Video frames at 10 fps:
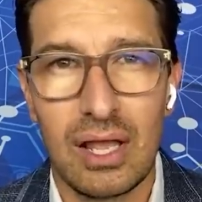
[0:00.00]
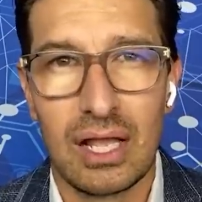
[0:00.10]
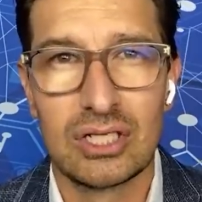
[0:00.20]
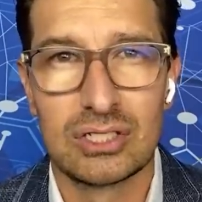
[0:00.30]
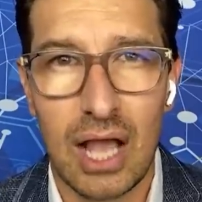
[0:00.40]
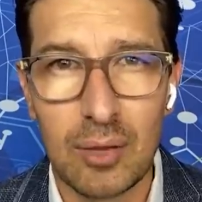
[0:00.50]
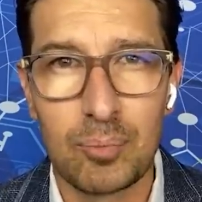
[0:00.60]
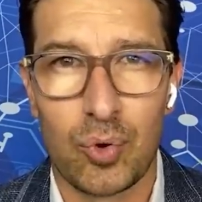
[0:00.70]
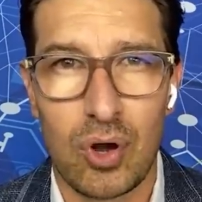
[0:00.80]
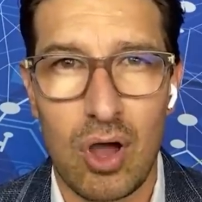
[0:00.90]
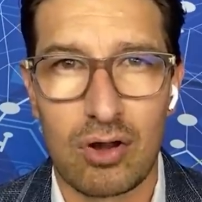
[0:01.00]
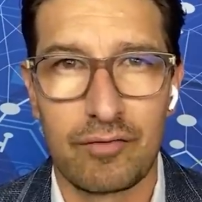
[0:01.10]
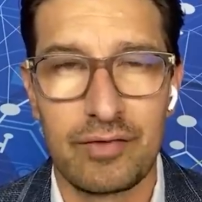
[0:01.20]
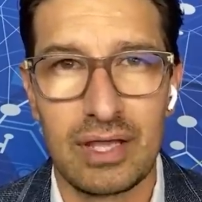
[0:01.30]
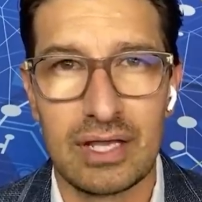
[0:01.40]
and child
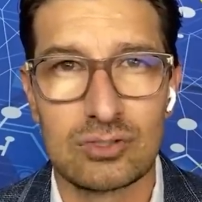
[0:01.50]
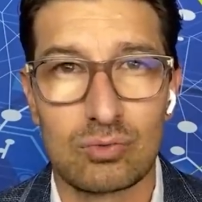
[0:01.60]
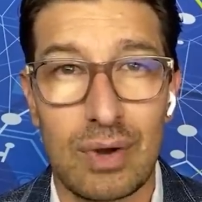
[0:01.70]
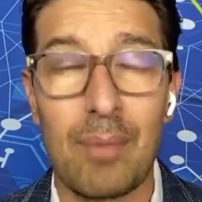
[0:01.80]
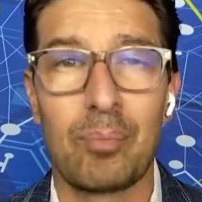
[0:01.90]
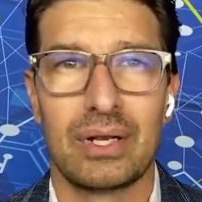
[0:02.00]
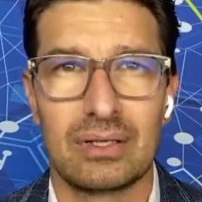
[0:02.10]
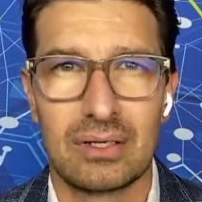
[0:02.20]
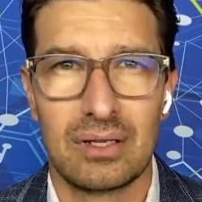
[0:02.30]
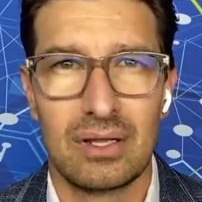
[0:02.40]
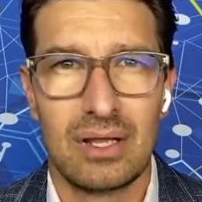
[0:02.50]
pornography is rampant